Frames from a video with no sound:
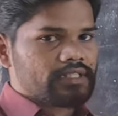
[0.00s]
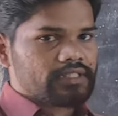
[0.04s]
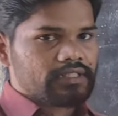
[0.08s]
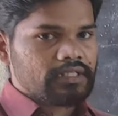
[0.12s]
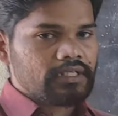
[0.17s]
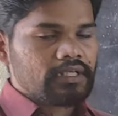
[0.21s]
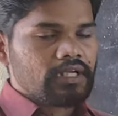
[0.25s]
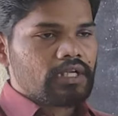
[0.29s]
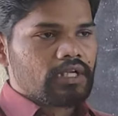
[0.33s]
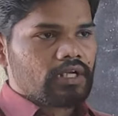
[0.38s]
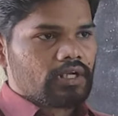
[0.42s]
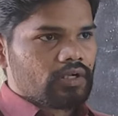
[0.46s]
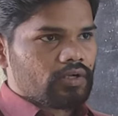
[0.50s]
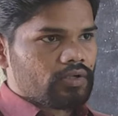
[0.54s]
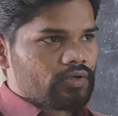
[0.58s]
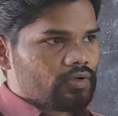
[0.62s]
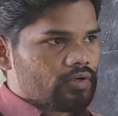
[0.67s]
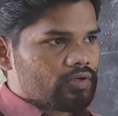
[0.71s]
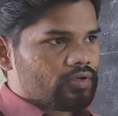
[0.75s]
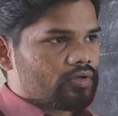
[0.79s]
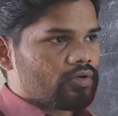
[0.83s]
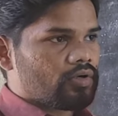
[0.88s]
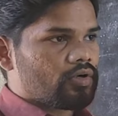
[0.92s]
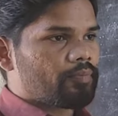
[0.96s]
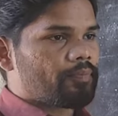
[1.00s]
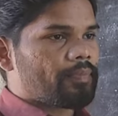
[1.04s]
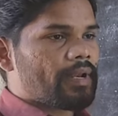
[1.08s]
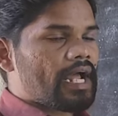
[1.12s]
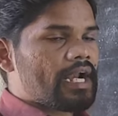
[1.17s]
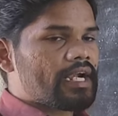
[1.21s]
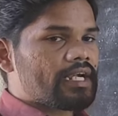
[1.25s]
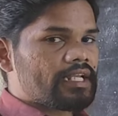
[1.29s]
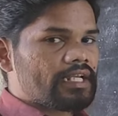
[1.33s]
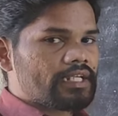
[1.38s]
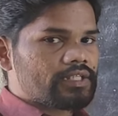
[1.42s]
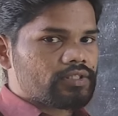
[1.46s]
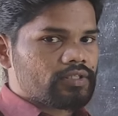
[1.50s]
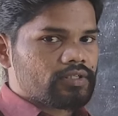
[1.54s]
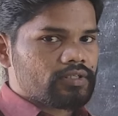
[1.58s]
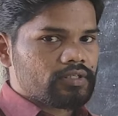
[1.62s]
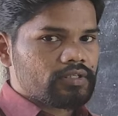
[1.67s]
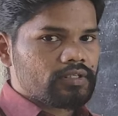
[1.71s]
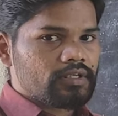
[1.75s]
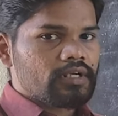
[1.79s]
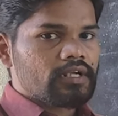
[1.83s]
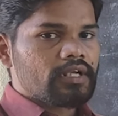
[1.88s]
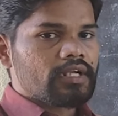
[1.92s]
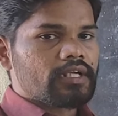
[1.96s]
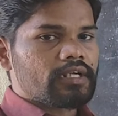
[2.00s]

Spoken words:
is grown or plantation